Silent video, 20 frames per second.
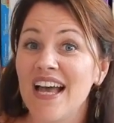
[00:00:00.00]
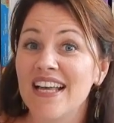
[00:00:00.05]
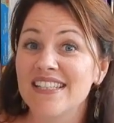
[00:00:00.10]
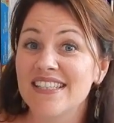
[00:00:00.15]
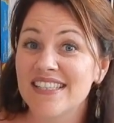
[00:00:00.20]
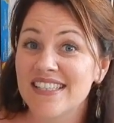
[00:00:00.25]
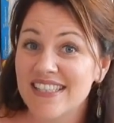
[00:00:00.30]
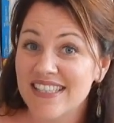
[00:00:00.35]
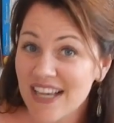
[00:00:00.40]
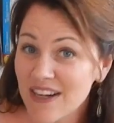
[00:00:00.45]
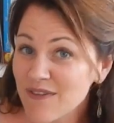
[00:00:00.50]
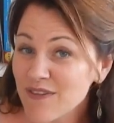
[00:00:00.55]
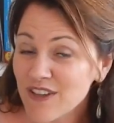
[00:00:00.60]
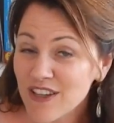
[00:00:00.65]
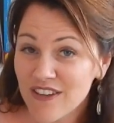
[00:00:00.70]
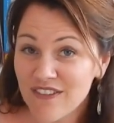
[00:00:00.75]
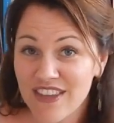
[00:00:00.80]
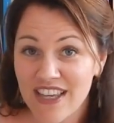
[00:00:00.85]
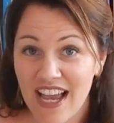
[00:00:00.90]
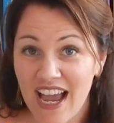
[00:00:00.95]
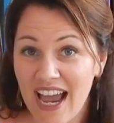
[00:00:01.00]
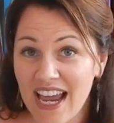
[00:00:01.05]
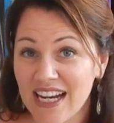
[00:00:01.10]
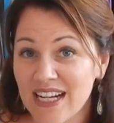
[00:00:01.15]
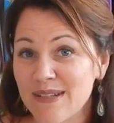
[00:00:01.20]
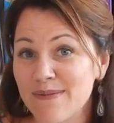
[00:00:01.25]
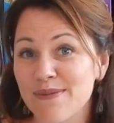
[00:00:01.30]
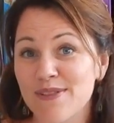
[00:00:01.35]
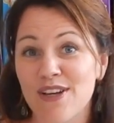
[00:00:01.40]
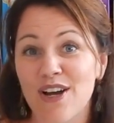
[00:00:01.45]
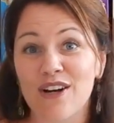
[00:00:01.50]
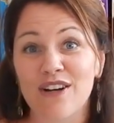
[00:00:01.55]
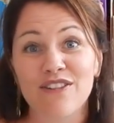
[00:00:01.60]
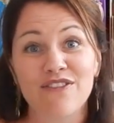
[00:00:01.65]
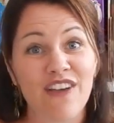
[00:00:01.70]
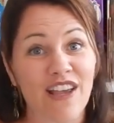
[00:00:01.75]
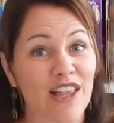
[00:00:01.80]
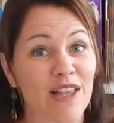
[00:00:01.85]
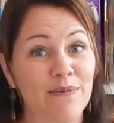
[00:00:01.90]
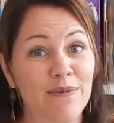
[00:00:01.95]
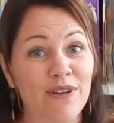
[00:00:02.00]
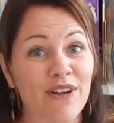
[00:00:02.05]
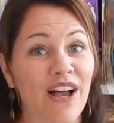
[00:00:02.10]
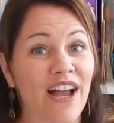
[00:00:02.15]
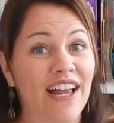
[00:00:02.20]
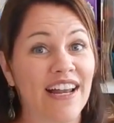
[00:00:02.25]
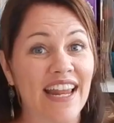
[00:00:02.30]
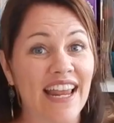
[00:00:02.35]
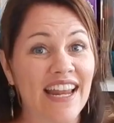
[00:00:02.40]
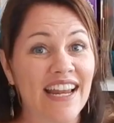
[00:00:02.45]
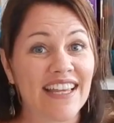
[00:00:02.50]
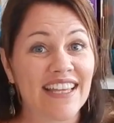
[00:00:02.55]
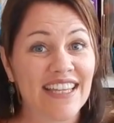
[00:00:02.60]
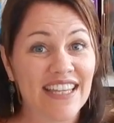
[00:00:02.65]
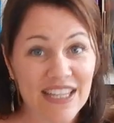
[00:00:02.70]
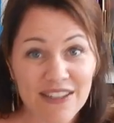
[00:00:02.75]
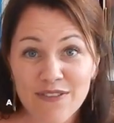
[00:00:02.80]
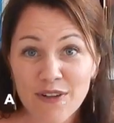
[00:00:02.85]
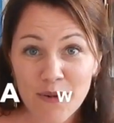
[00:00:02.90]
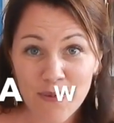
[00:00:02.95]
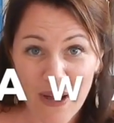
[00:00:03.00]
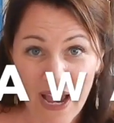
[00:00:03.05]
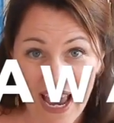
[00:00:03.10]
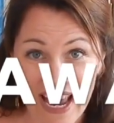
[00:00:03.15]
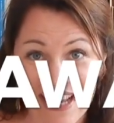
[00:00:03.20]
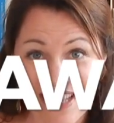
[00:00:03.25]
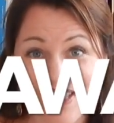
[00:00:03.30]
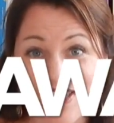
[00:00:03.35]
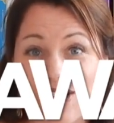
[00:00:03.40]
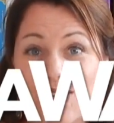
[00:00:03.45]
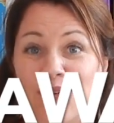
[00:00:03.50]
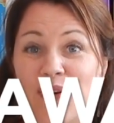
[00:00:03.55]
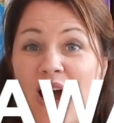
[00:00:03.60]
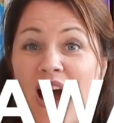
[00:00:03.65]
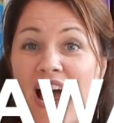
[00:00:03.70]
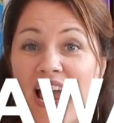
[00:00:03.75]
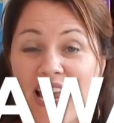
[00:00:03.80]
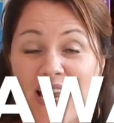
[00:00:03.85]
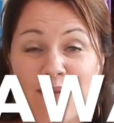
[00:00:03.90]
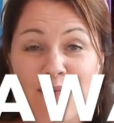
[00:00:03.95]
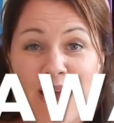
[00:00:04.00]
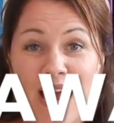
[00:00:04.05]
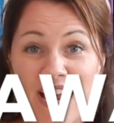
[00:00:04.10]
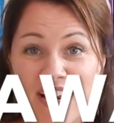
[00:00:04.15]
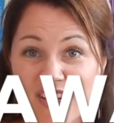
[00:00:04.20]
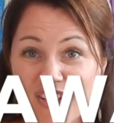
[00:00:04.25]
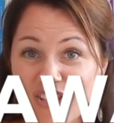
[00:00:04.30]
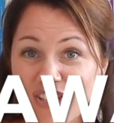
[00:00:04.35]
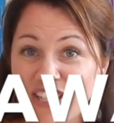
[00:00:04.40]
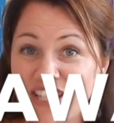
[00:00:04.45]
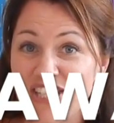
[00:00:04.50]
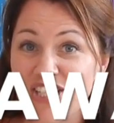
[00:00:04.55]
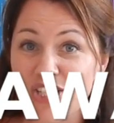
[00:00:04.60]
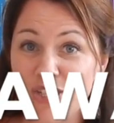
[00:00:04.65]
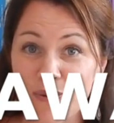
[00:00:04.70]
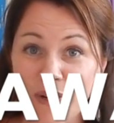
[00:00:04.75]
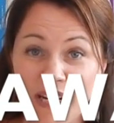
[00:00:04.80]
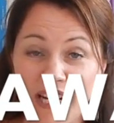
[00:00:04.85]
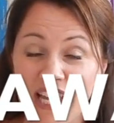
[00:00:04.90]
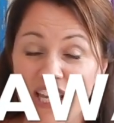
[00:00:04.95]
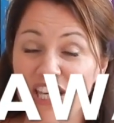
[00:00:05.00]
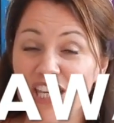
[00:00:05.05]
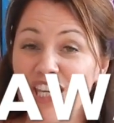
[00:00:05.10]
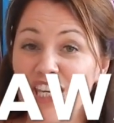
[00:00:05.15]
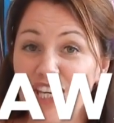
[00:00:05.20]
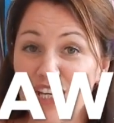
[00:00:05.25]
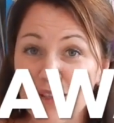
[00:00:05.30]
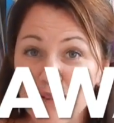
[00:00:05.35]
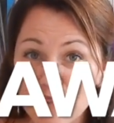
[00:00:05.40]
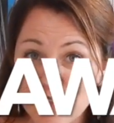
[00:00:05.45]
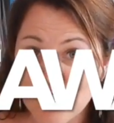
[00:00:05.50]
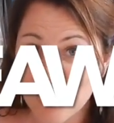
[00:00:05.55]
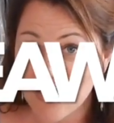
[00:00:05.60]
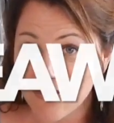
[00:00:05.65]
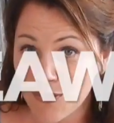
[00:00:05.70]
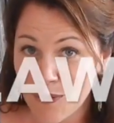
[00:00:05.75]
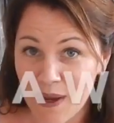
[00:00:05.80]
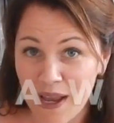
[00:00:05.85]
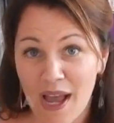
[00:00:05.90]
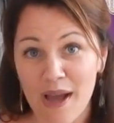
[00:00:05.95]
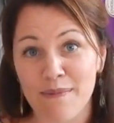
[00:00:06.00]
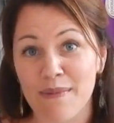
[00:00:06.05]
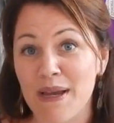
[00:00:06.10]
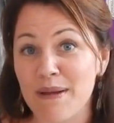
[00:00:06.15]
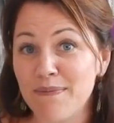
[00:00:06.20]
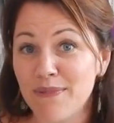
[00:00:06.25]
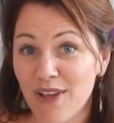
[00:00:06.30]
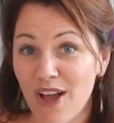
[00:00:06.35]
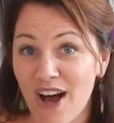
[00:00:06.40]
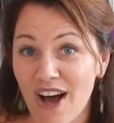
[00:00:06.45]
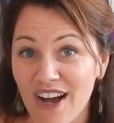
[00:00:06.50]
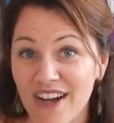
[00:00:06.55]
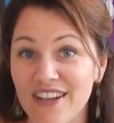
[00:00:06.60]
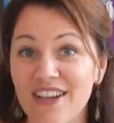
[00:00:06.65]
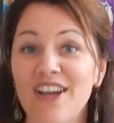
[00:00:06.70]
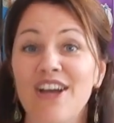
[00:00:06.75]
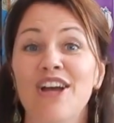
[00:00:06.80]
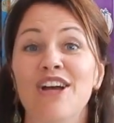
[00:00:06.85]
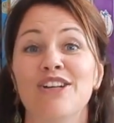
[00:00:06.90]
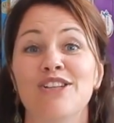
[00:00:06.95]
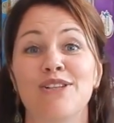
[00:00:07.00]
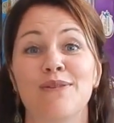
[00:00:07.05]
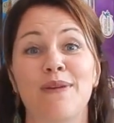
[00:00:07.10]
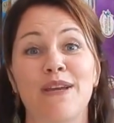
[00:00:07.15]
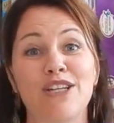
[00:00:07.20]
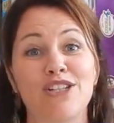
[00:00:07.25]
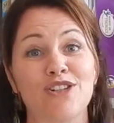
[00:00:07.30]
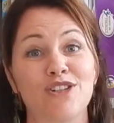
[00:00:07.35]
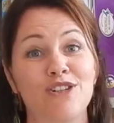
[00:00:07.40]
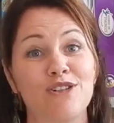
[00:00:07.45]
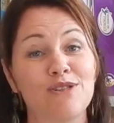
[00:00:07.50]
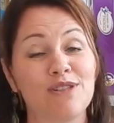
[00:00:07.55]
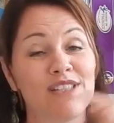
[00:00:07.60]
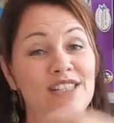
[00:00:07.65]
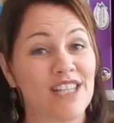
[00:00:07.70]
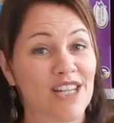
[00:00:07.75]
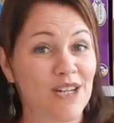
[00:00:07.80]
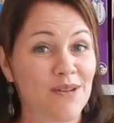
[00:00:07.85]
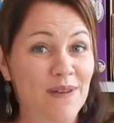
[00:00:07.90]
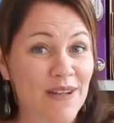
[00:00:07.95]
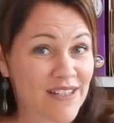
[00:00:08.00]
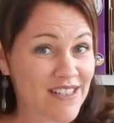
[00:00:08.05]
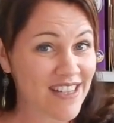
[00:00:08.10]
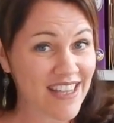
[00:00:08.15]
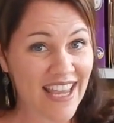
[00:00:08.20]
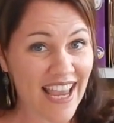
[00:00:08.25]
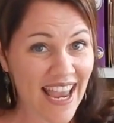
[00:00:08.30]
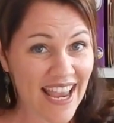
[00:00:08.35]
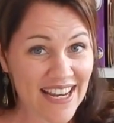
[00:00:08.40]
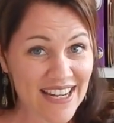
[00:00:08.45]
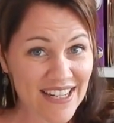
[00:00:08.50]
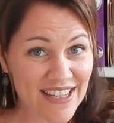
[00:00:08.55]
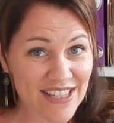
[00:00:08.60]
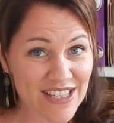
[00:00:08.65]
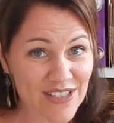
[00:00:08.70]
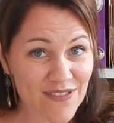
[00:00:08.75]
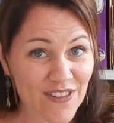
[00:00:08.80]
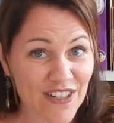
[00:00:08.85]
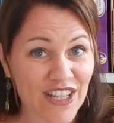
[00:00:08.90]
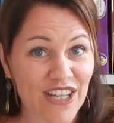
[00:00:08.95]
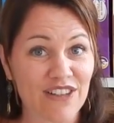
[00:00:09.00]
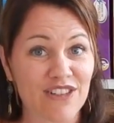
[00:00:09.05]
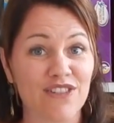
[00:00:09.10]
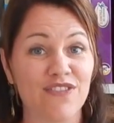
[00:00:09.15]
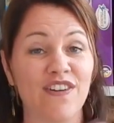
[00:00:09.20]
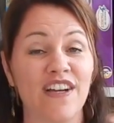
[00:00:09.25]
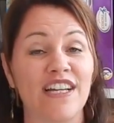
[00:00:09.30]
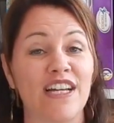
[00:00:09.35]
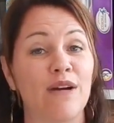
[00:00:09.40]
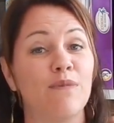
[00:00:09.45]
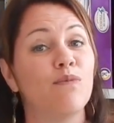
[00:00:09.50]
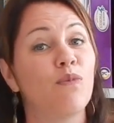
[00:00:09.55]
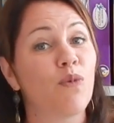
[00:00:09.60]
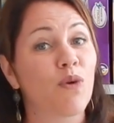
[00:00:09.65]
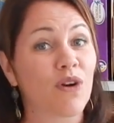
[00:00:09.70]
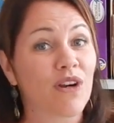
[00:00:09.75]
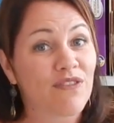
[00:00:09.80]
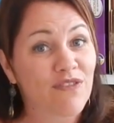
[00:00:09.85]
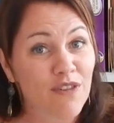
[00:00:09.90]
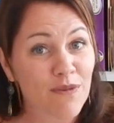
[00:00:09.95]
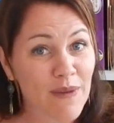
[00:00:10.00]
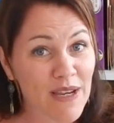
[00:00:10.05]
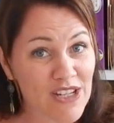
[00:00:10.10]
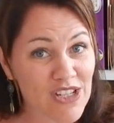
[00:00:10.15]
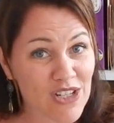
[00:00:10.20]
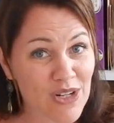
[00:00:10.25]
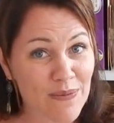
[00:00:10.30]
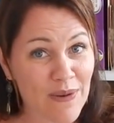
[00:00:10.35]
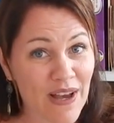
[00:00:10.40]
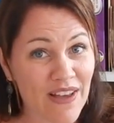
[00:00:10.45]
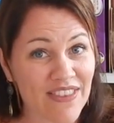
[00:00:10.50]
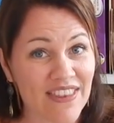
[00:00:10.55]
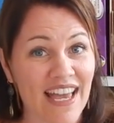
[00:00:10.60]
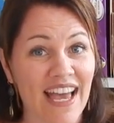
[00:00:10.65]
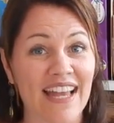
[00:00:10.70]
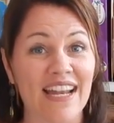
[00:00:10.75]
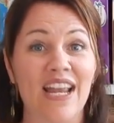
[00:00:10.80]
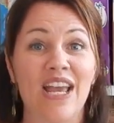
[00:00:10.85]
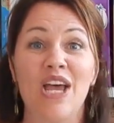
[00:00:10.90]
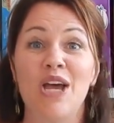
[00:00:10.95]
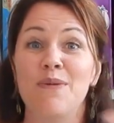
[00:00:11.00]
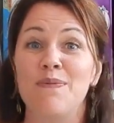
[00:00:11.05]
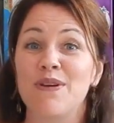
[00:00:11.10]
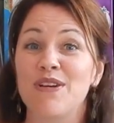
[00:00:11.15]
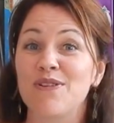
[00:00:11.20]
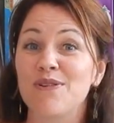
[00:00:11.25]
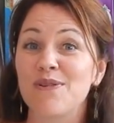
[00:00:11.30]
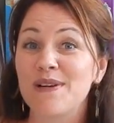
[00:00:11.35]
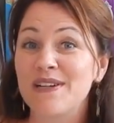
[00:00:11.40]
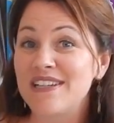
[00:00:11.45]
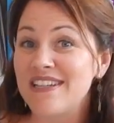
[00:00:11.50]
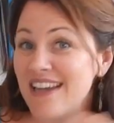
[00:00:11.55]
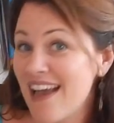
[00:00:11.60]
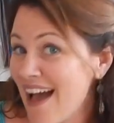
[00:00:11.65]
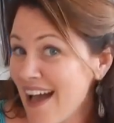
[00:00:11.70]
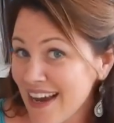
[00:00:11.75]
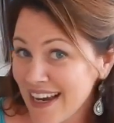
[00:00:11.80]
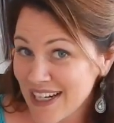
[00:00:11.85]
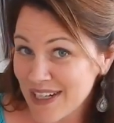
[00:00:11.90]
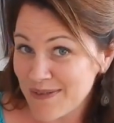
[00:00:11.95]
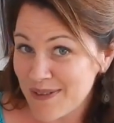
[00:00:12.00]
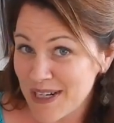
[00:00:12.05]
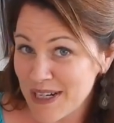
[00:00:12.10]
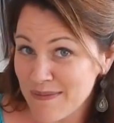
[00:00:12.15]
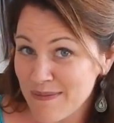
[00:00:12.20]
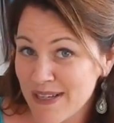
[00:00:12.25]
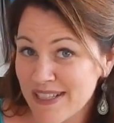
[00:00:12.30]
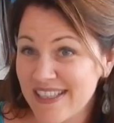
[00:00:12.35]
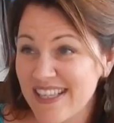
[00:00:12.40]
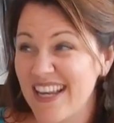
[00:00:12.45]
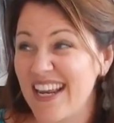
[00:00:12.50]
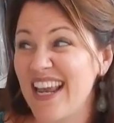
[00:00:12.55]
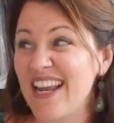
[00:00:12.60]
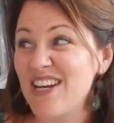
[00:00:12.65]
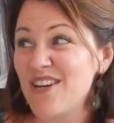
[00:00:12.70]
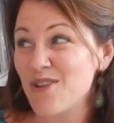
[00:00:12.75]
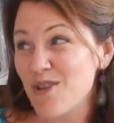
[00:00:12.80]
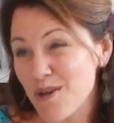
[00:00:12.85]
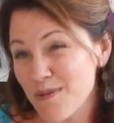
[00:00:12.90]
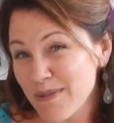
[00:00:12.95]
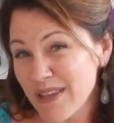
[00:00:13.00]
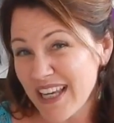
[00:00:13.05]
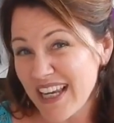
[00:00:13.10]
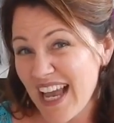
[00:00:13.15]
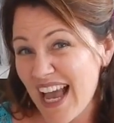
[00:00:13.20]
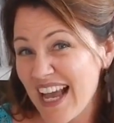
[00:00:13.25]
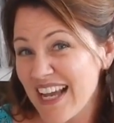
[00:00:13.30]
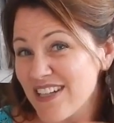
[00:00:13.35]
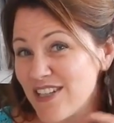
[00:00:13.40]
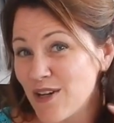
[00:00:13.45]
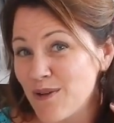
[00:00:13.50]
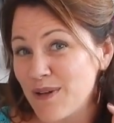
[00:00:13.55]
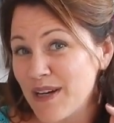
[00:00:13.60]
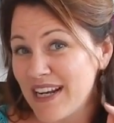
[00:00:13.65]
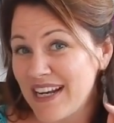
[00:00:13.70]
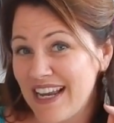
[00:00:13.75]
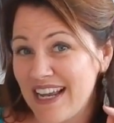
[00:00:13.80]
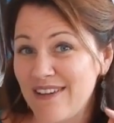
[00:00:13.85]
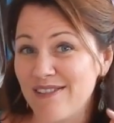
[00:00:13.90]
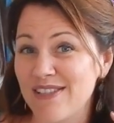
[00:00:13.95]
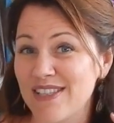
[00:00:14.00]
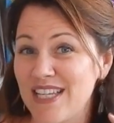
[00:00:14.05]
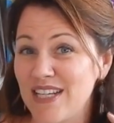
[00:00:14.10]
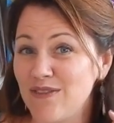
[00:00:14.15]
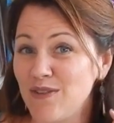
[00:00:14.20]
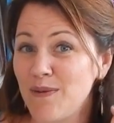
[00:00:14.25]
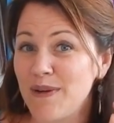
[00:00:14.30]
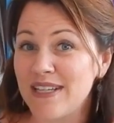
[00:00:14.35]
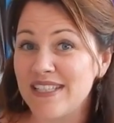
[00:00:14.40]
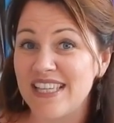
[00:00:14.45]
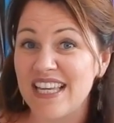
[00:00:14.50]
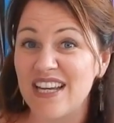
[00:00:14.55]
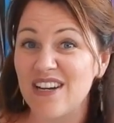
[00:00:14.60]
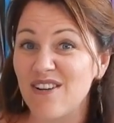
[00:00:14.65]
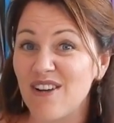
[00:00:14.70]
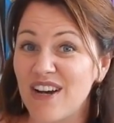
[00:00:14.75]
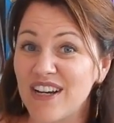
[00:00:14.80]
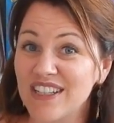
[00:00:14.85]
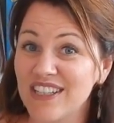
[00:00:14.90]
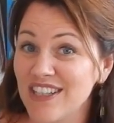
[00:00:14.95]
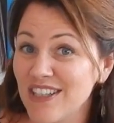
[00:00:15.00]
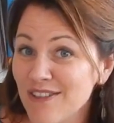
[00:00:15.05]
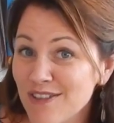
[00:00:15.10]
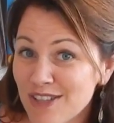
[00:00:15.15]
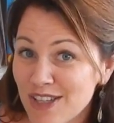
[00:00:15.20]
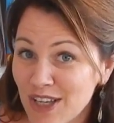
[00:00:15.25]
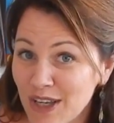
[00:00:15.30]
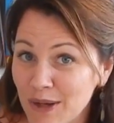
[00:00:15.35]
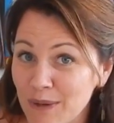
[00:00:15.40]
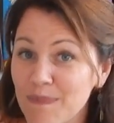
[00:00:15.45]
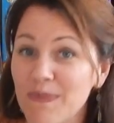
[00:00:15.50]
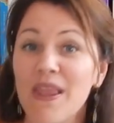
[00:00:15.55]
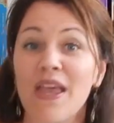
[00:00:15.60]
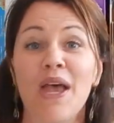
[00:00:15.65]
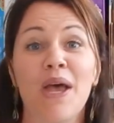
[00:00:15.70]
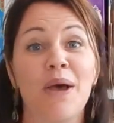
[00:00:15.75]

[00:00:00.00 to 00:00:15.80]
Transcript: several of the items are available on a giveaway. So I am actually doing a huge giveaway on my blog, so make sure you stick around to the end of this video to find out more information about that, but you are not going to want to miss it. And normally I don't announce giveaways here on YouTube,